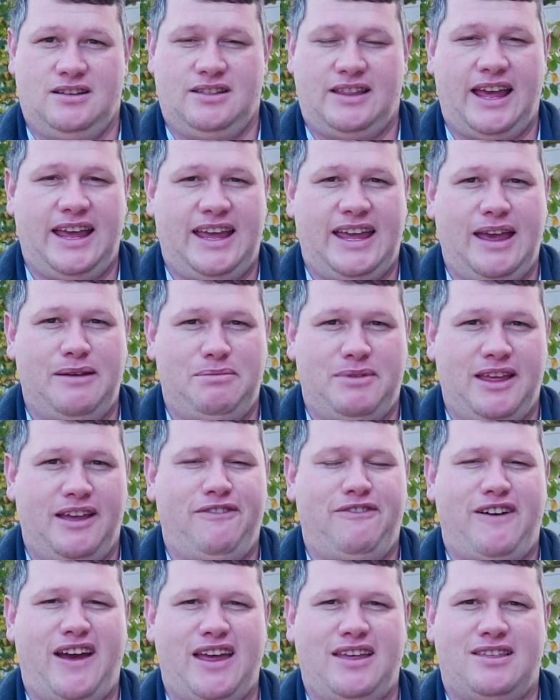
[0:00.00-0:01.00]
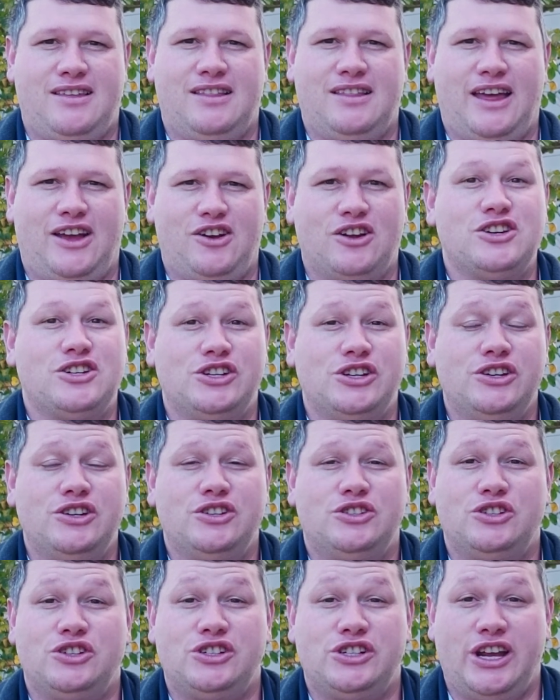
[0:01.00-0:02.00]
they kept their faith and they
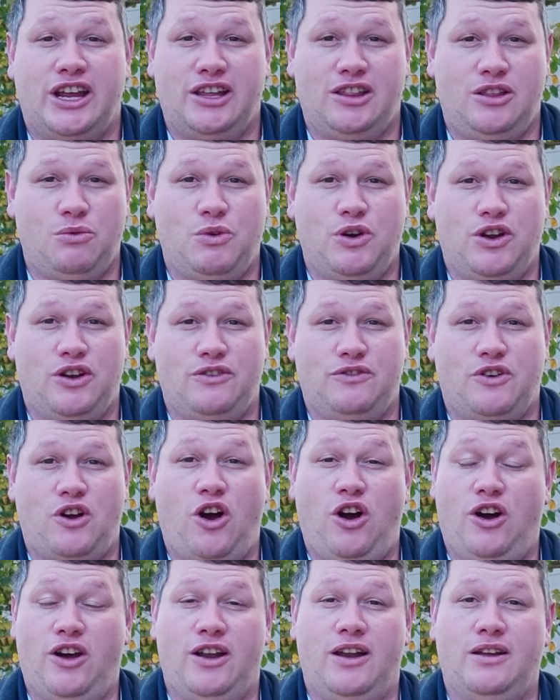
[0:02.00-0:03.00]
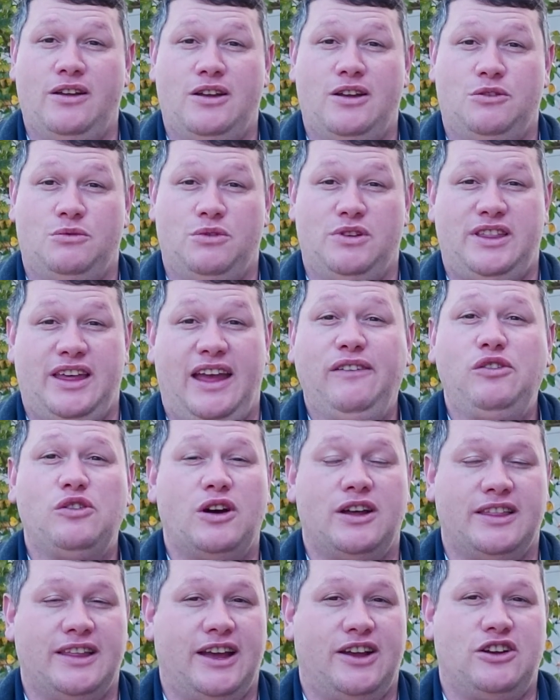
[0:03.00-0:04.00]
continued to share the Word of God with
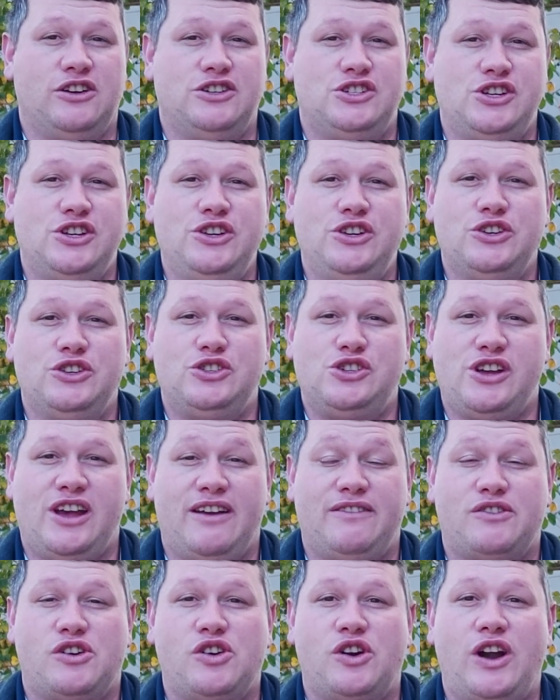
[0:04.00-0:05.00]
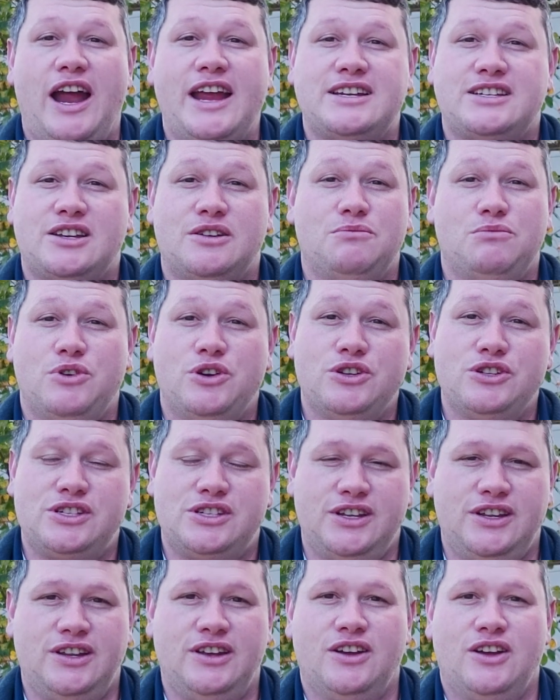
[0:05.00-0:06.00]
everyone. They continued to have grace and
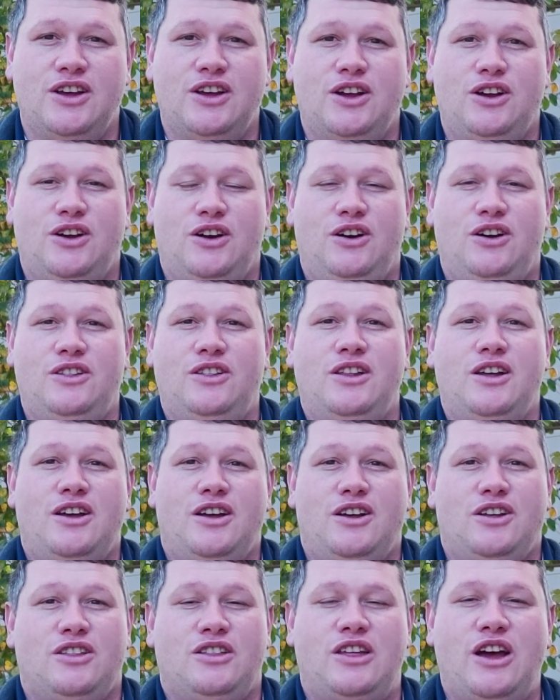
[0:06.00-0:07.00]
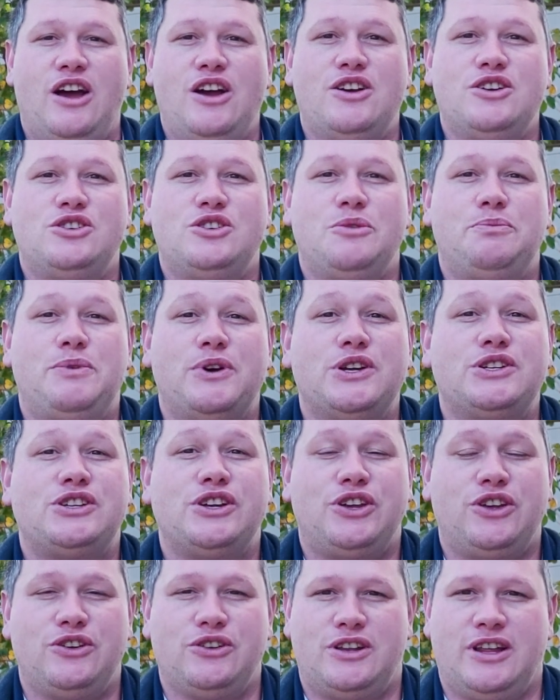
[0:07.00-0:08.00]
mercy on those who
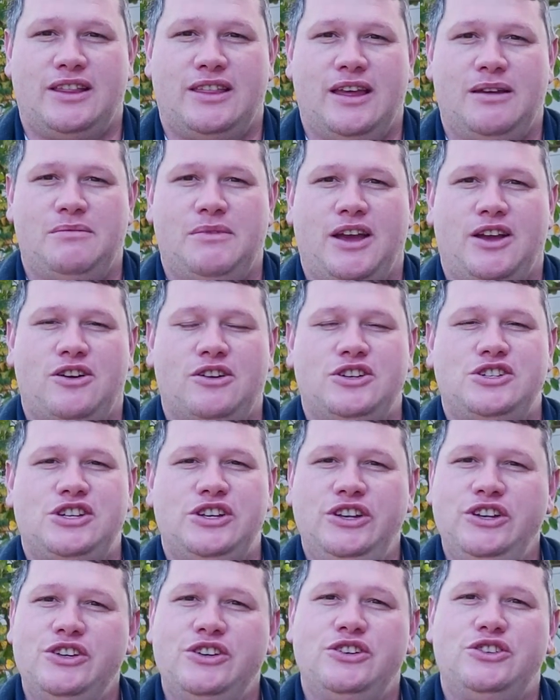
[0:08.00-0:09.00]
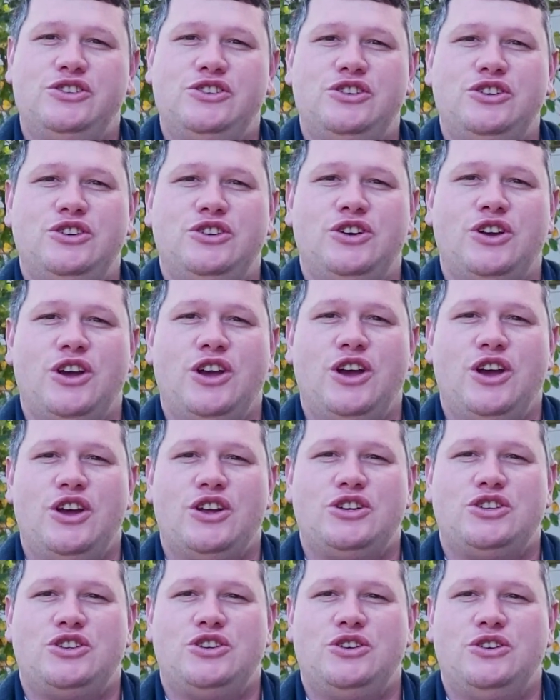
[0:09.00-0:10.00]
persecuted them. They continued
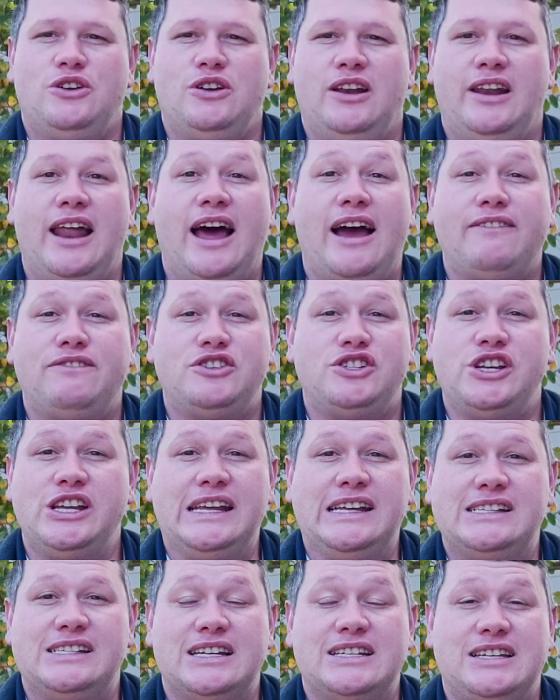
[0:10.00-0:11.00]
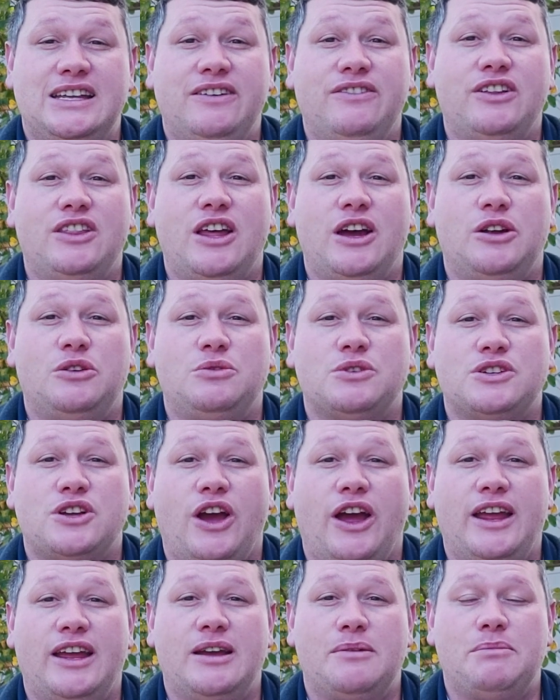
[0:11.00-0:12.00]
to love Jesus even though it was
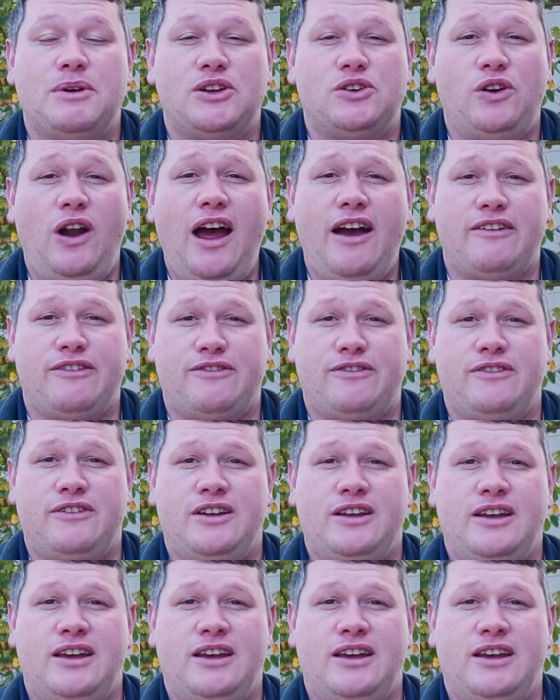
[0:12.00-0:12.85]
going a bit rough.